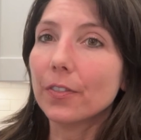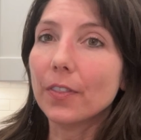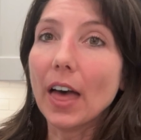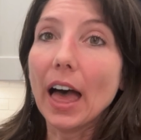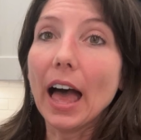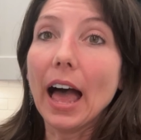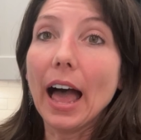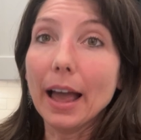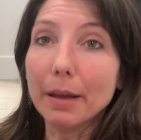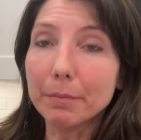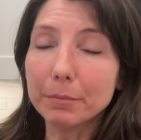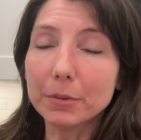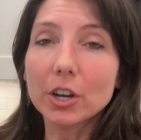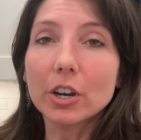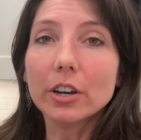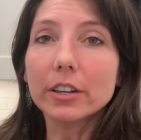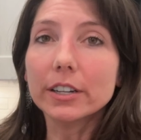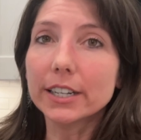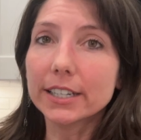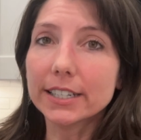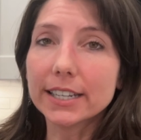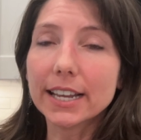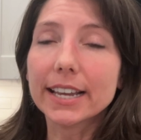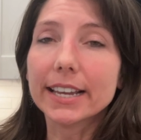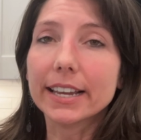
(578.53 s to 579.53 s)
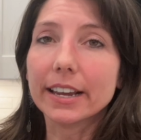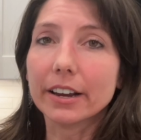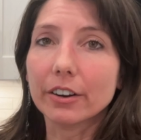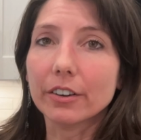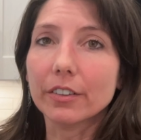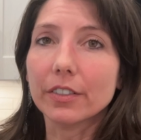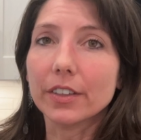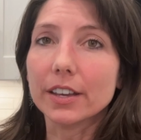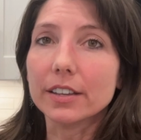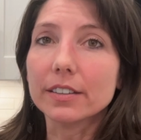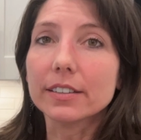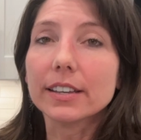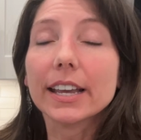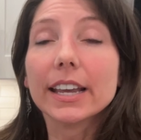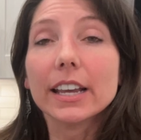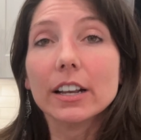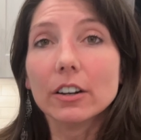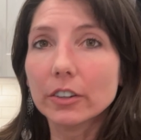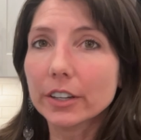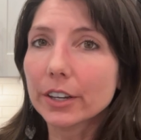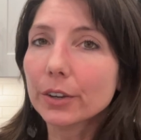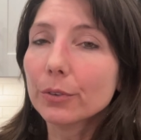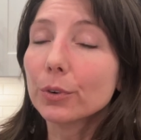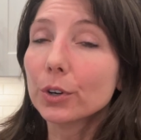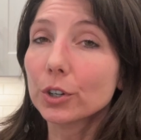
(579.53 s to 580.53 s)
I'm gonna take care of this. It'll
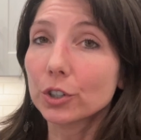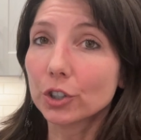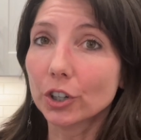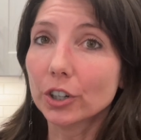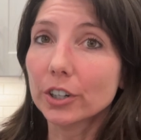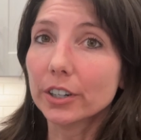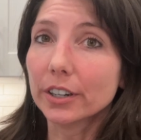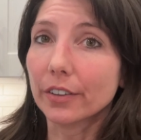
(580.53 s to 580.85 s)
get returned